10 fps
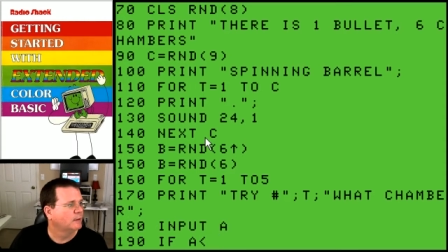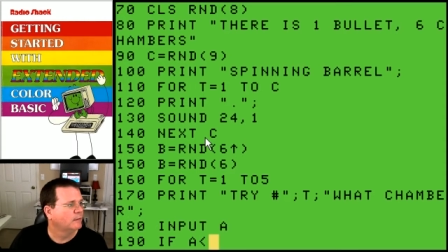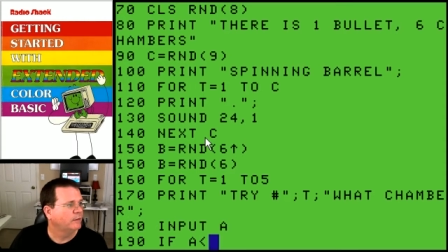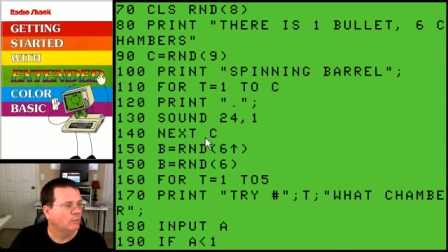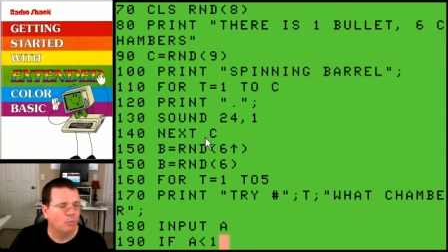
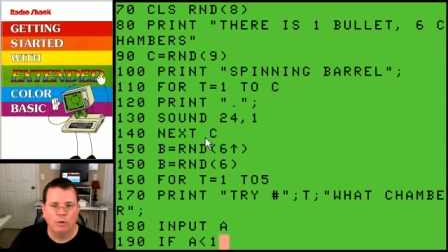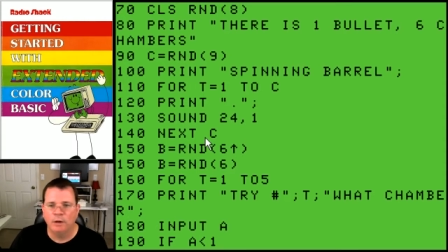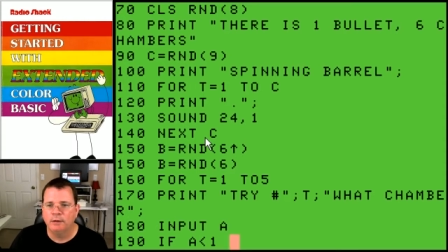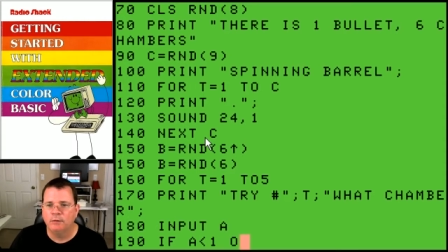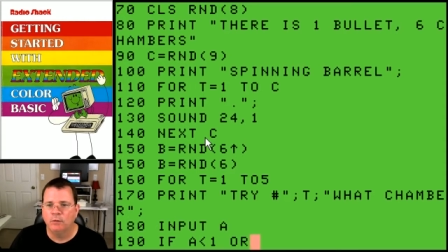than
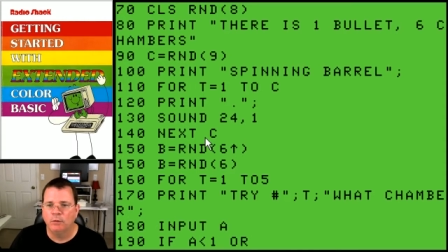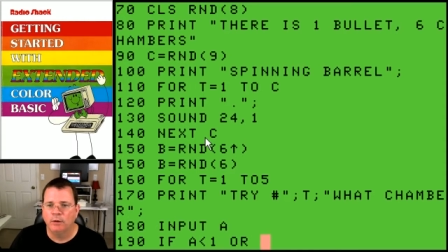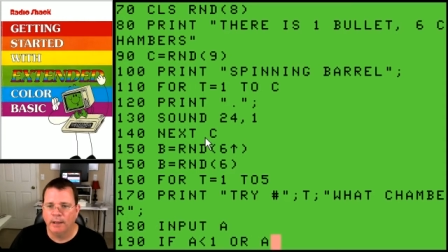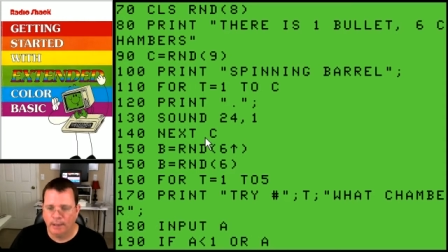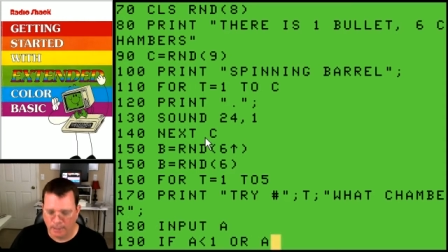1 or
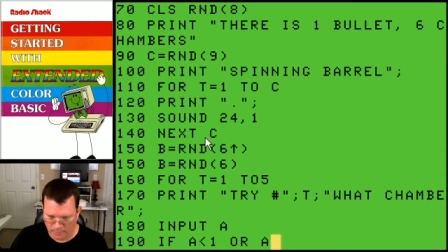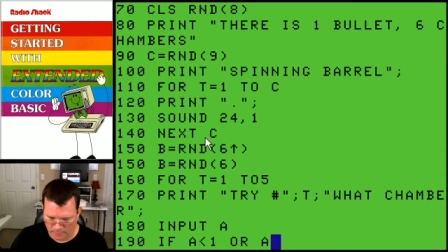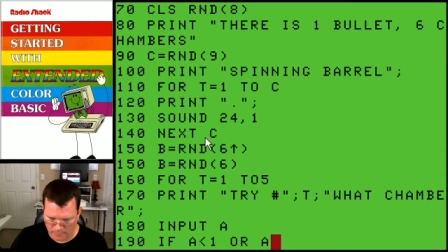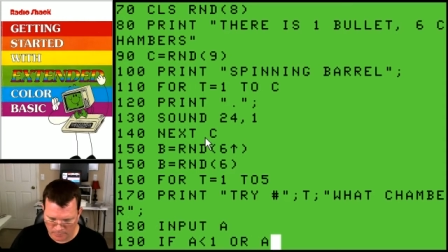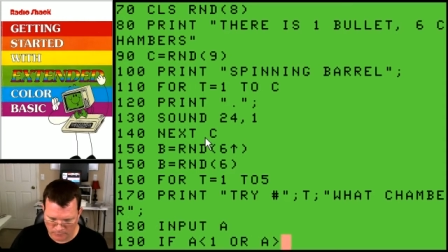A
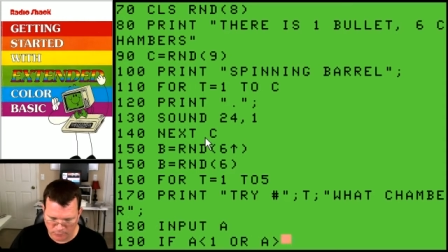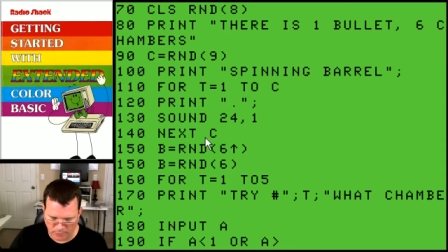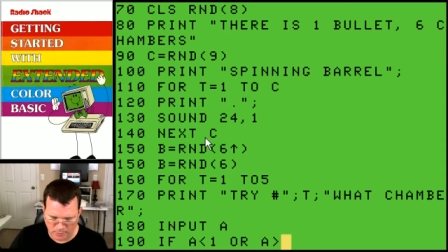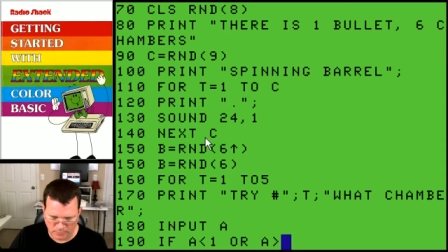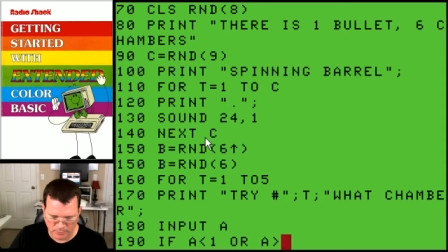is
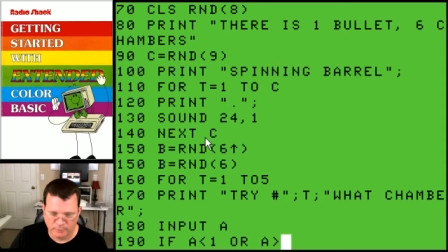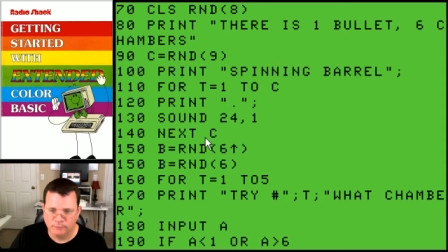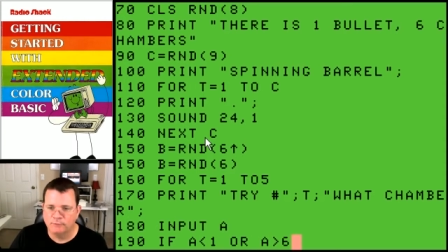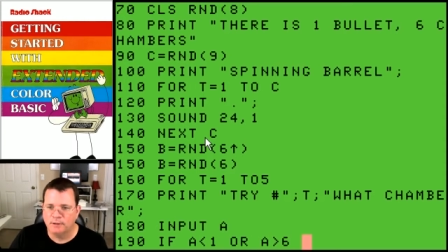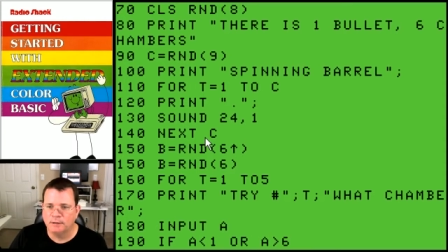greater than
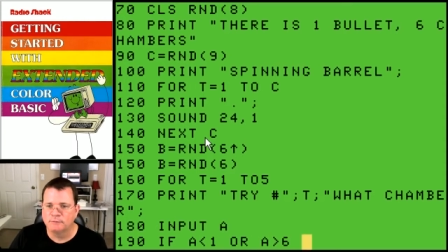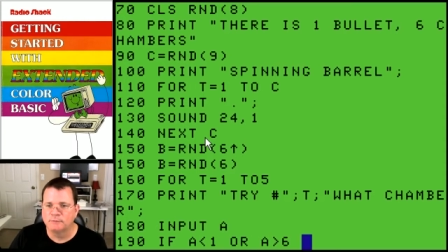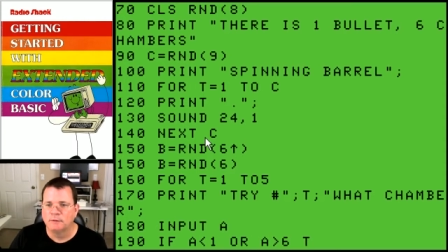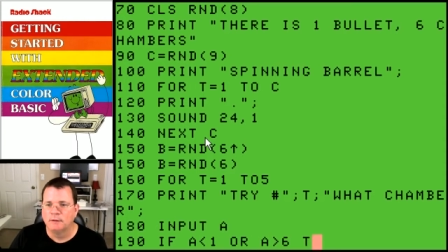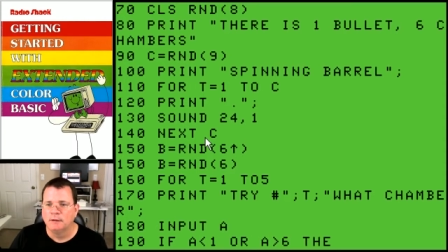6
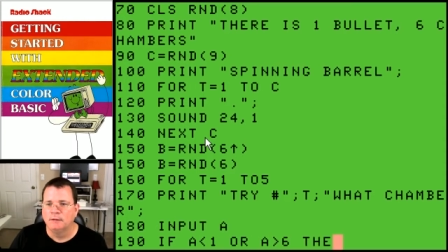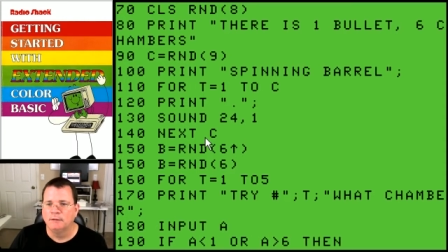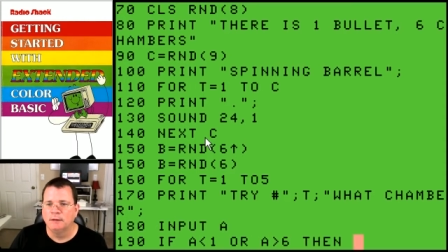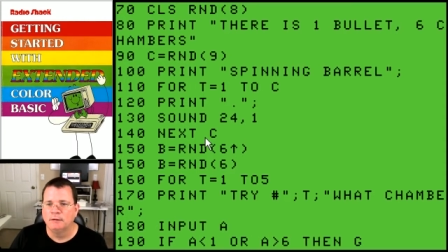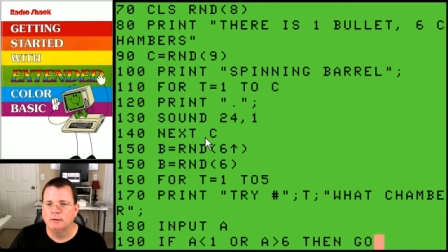
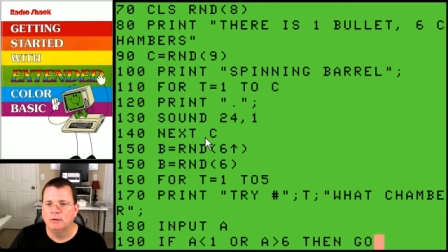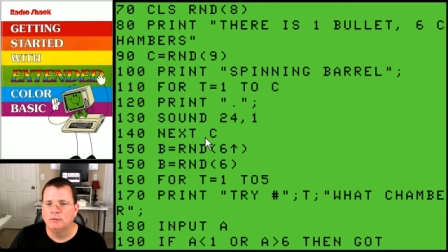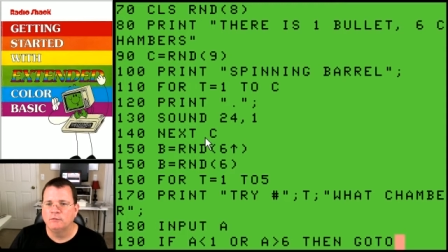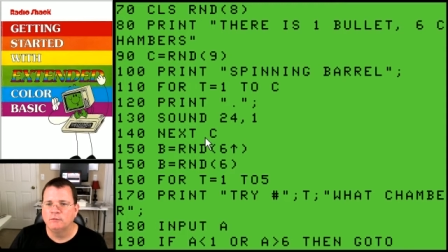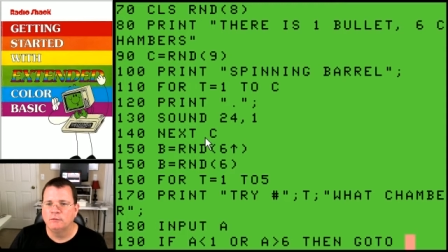then go
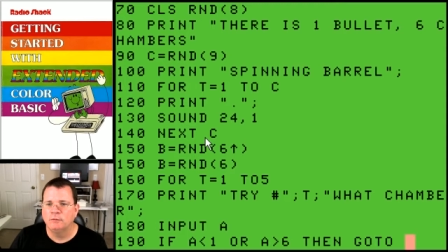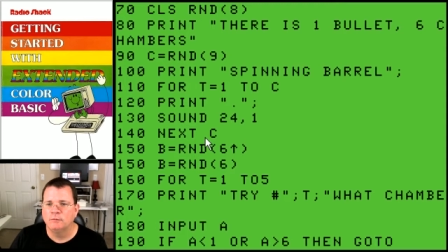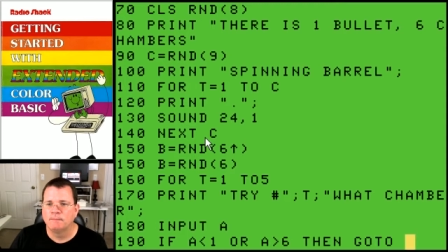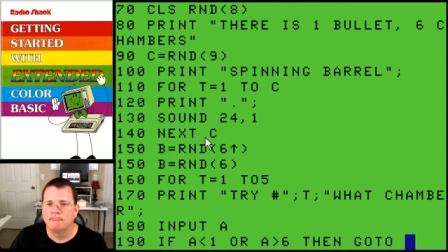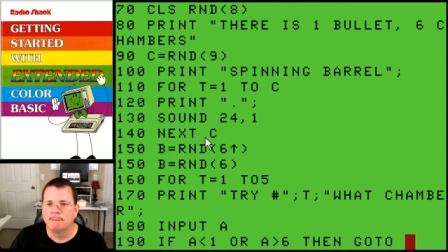
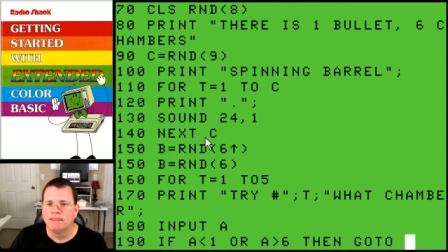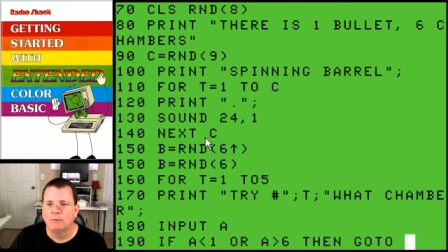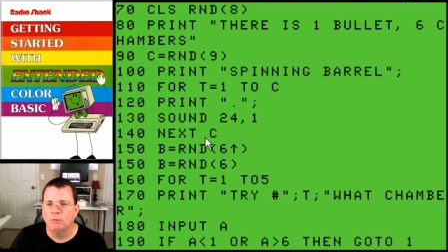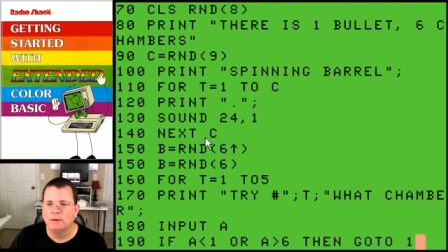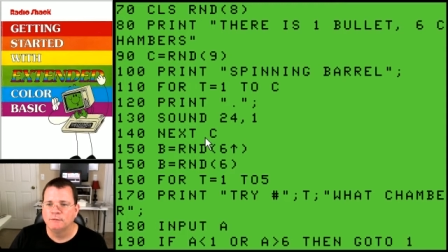to
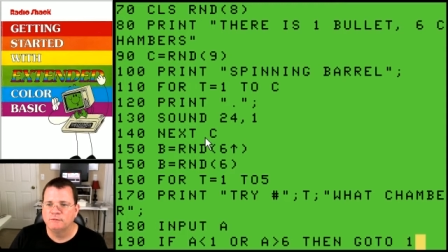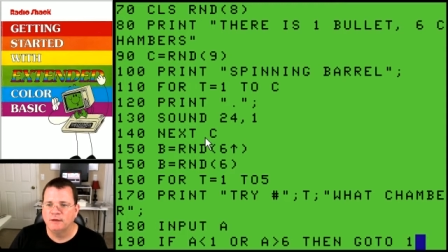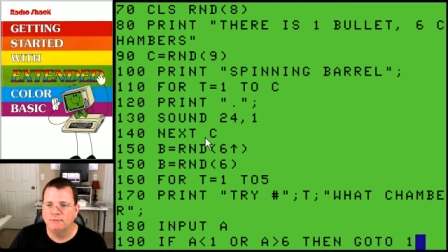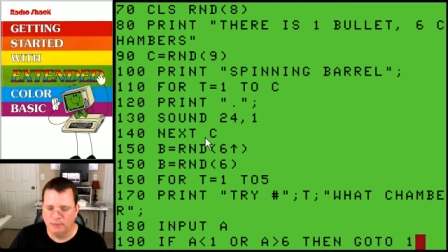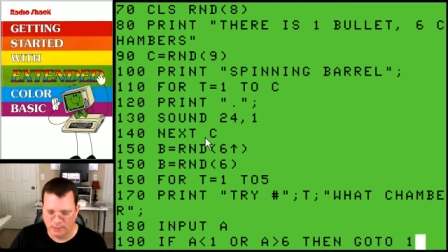
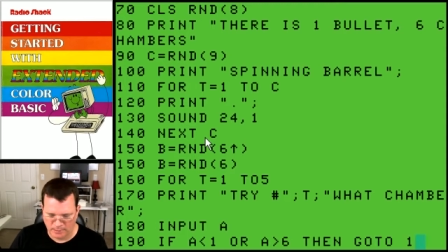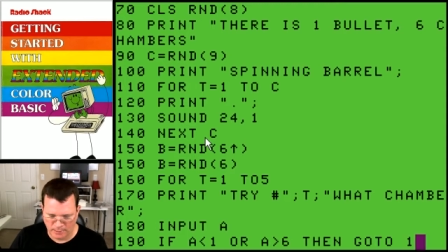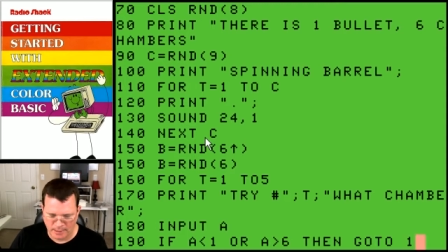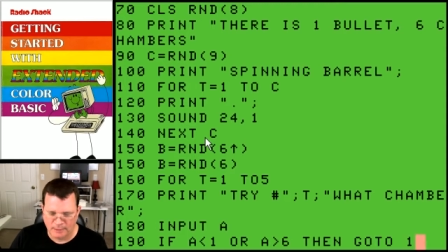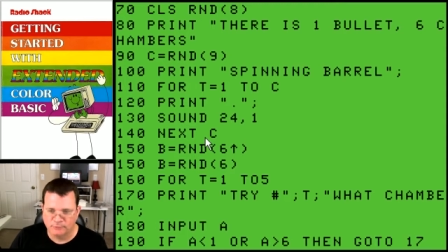170
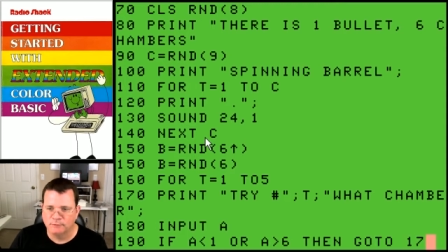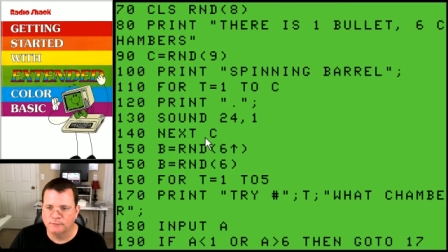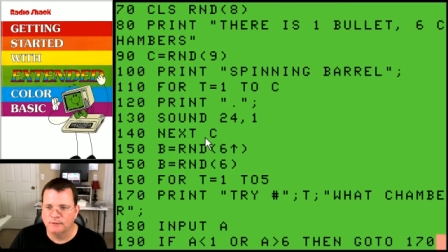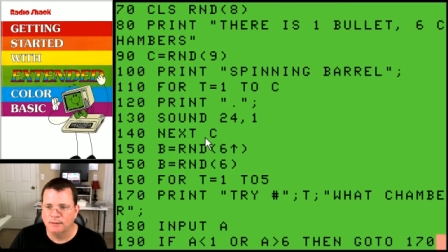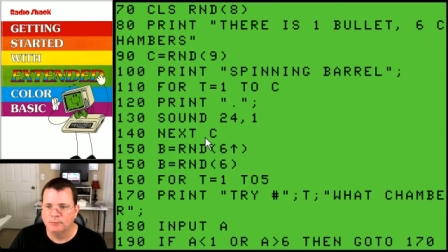and ask the
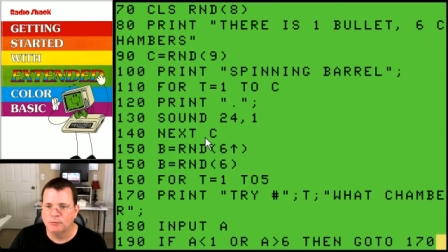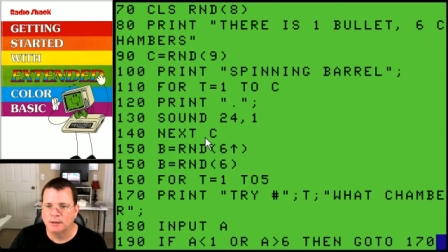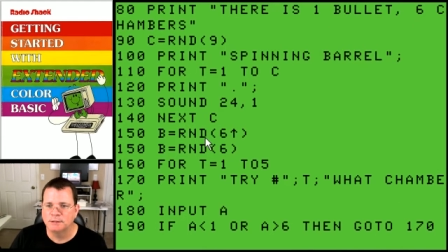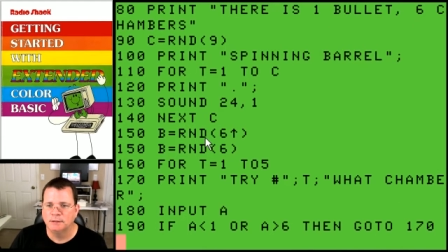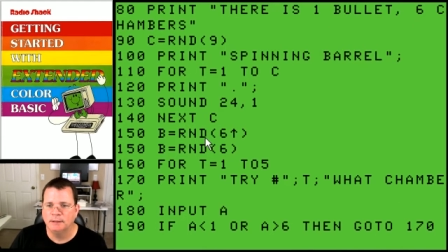same
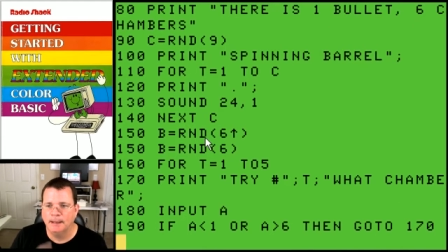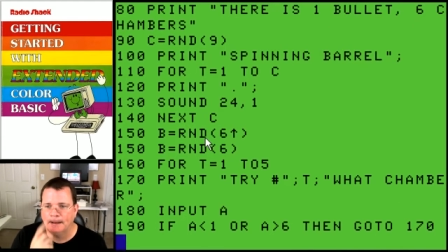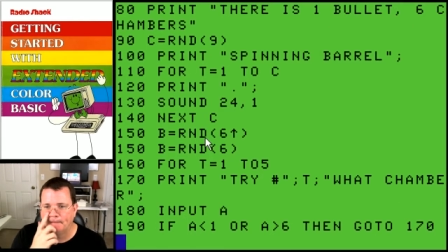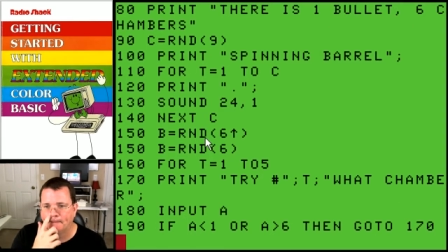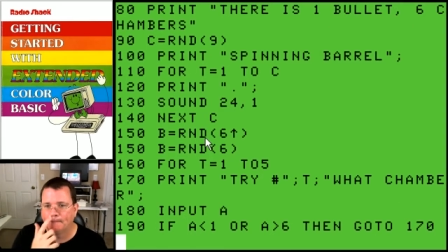question
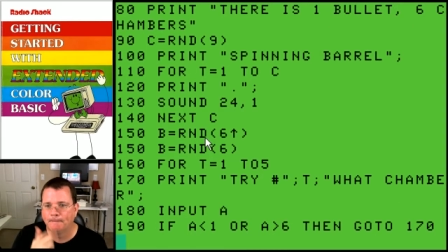again